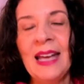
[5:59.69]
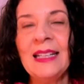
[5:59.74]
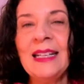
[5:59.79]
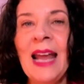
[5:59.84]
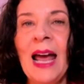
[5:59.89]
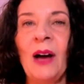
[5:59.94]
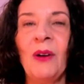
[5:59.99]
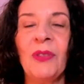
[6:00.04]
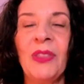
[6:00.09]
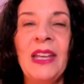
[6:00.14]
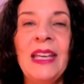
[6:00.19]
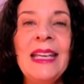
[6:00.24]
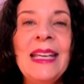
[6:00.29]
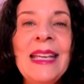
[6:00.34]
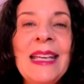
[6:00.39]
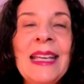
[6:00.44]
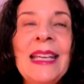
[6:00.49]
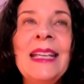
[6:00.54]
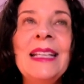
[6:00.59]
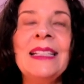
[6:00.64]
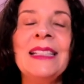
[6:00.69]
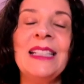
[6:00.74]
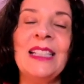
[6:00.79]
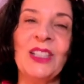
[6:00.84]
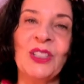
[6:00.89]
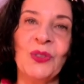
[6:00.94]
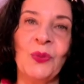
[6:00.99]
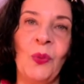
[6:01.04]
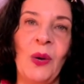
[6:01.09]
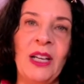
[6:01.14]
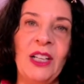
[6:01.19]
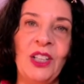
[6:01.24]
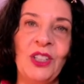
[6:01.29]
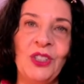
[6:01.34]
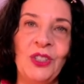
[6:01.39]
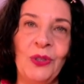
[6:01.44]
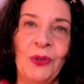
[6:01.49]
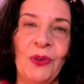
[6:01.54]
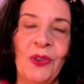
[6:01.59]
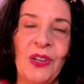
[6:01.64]
Now, the easiest way to
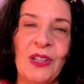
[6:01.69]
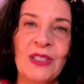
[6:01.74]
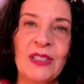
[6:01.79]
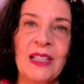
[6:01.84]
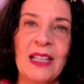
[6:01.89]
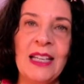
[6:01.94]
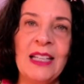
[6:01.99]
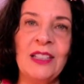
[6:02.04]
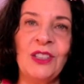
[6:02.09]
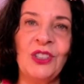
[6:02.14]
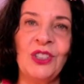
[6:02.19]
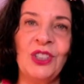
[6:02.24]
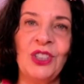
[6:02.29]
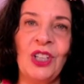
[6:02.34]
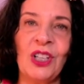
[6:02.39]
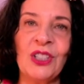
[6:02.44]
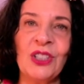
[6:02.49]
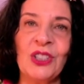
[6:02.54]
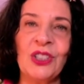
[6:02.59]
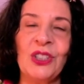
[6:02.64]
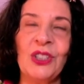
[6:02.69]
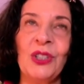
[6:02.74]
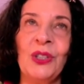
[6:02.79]
do this is just